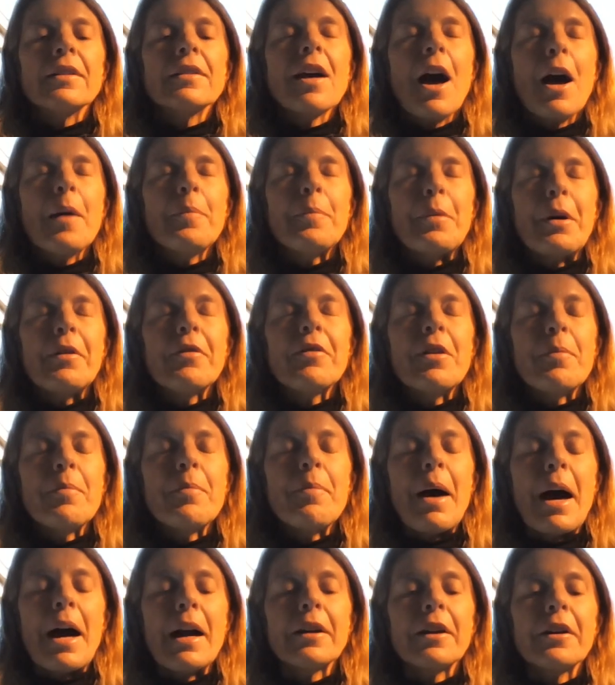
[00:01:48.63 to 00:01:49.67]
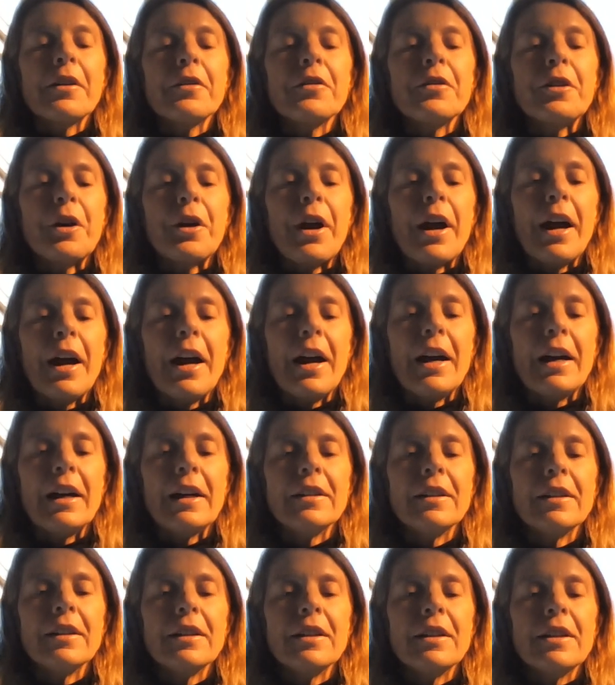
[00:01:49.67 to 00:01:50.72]
top of the back of your
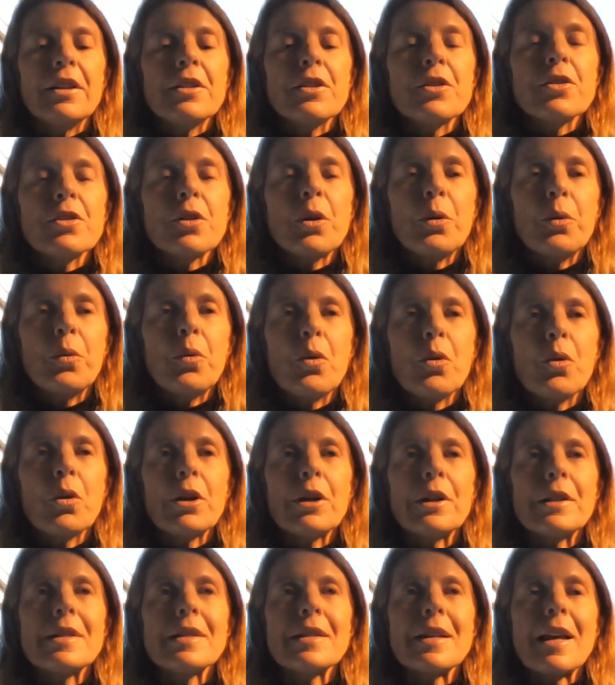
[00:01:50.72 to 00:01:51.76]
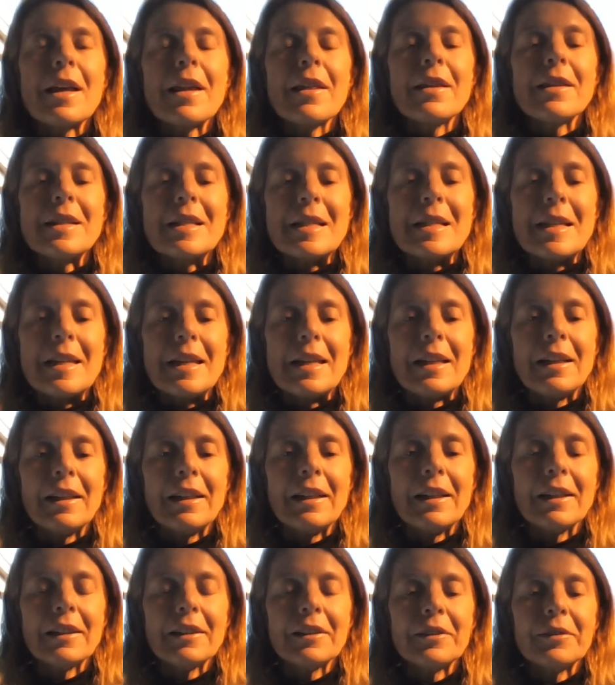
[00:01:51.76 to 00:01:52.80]
head towards the
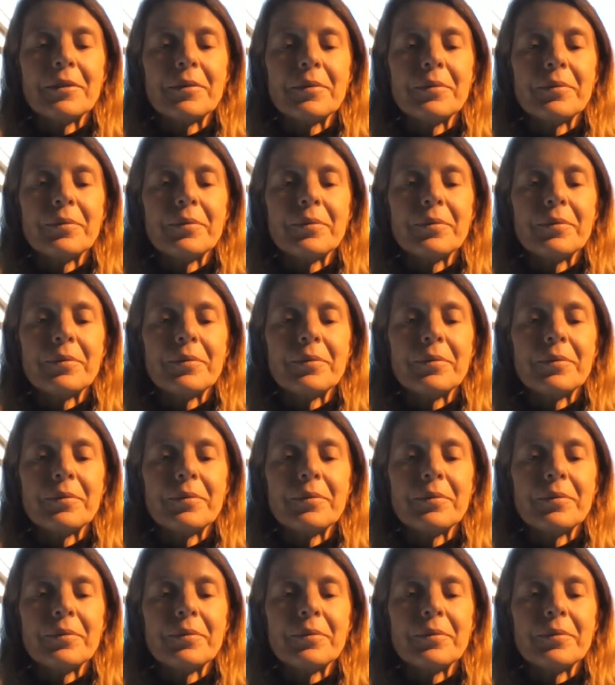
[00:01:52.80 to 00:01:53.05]
ceiling.